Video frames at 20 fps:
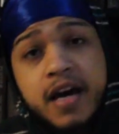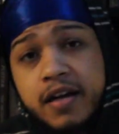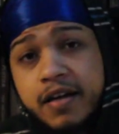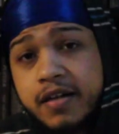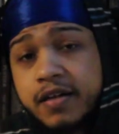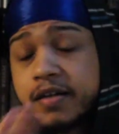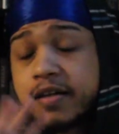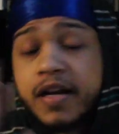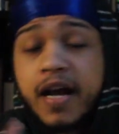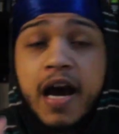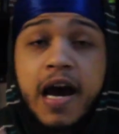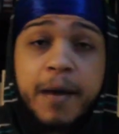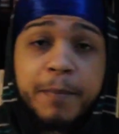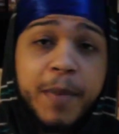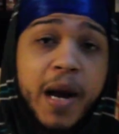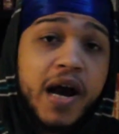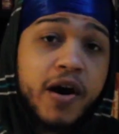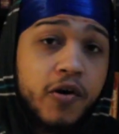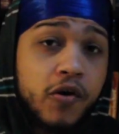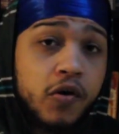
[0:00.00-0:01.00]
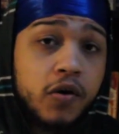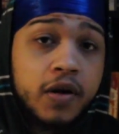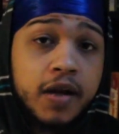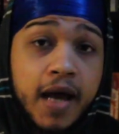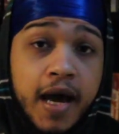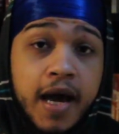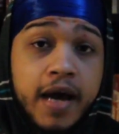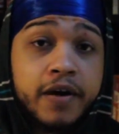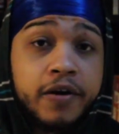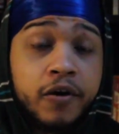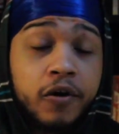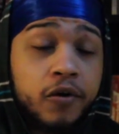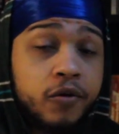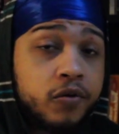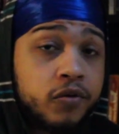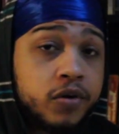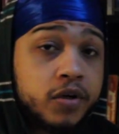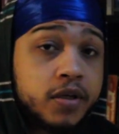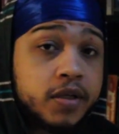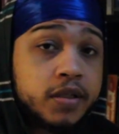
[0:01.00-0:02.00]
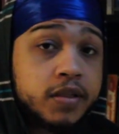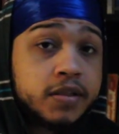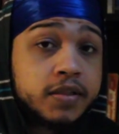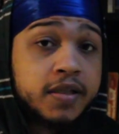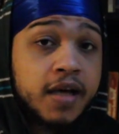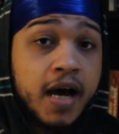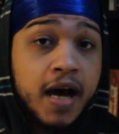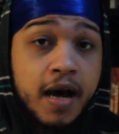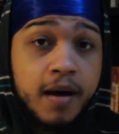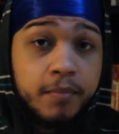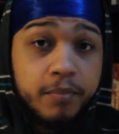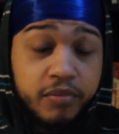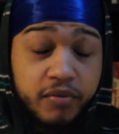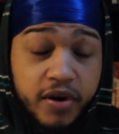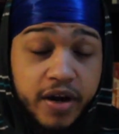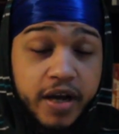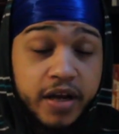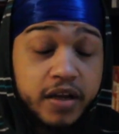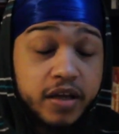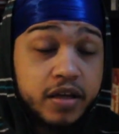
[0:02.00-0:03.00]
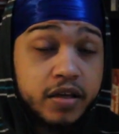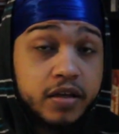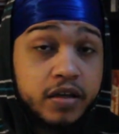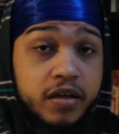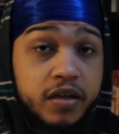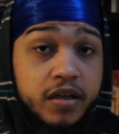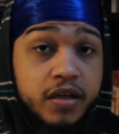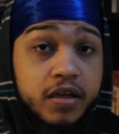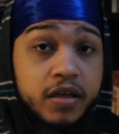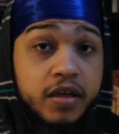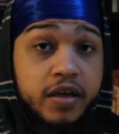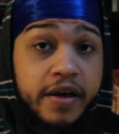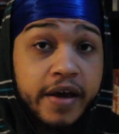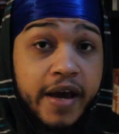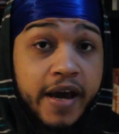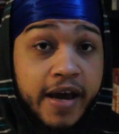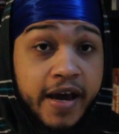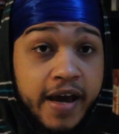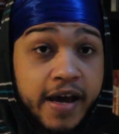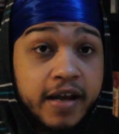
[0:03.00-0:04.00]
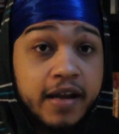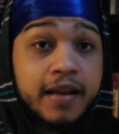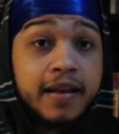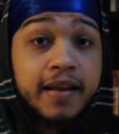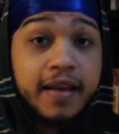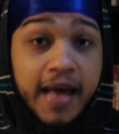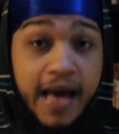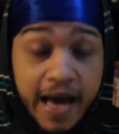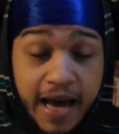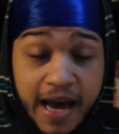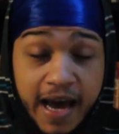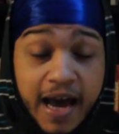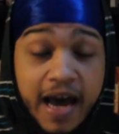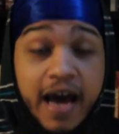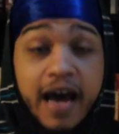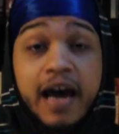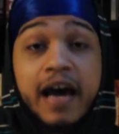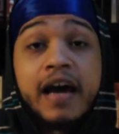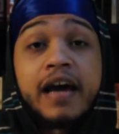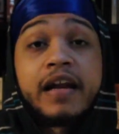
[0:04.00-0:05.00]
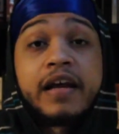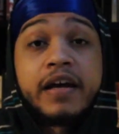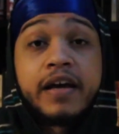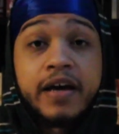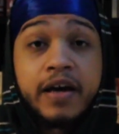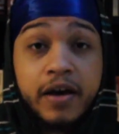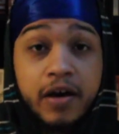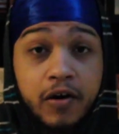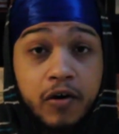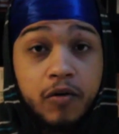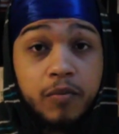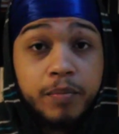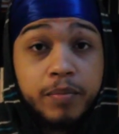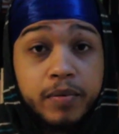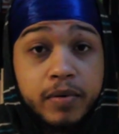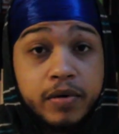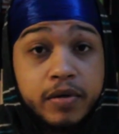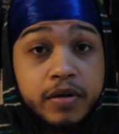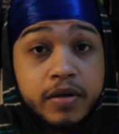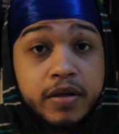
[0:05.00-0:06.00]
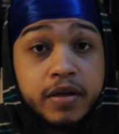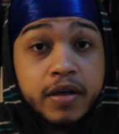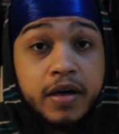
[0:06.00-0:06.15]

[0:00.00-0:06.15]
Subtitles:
Now I'm not gonna lie though. Tom Brady had a lot of help.